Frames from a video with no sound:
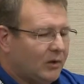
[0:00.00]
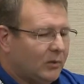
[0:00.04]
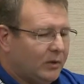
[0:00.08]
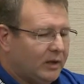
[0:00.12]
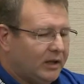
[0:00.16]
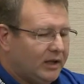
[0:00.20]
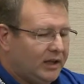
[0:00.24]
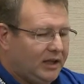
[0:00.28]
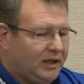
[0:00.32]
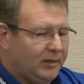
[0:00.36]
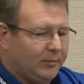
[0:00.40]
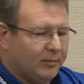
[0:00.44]
we
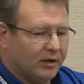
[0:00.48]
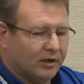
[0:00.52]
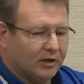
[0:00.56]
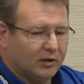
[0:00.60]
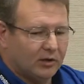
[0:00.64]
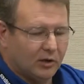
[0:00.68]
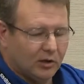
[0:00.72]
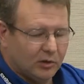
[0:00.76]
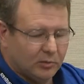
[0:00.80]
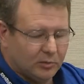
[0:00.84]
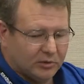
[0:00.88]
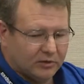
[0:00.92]
keep our
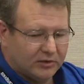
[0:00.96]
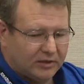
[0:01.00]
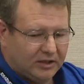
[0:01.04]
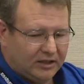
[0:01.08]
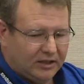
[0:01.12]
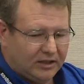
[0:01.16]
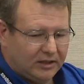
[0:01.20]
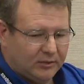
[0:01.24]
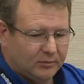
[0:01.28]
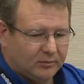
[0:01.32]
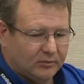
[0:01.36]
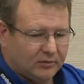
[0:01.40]
global
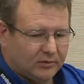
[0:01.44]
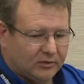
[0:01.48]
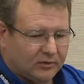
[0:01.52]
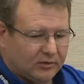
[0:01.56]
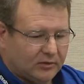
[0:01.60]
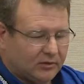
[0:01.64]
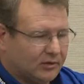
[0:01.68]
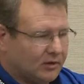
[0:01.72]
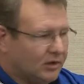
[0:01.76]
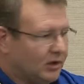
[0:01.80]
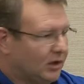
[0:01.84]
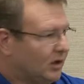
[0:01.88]

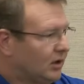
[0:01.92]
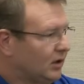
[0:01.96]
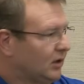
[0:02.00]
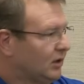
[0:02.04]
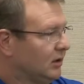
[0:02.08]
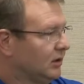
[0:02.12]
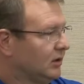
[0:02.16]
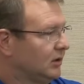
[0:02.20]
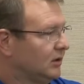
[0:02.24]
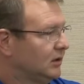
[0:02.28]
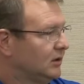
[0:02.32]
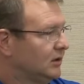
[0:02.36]
teams
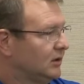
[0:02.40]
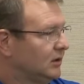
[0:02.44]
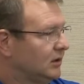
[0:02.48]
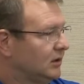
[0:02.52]
all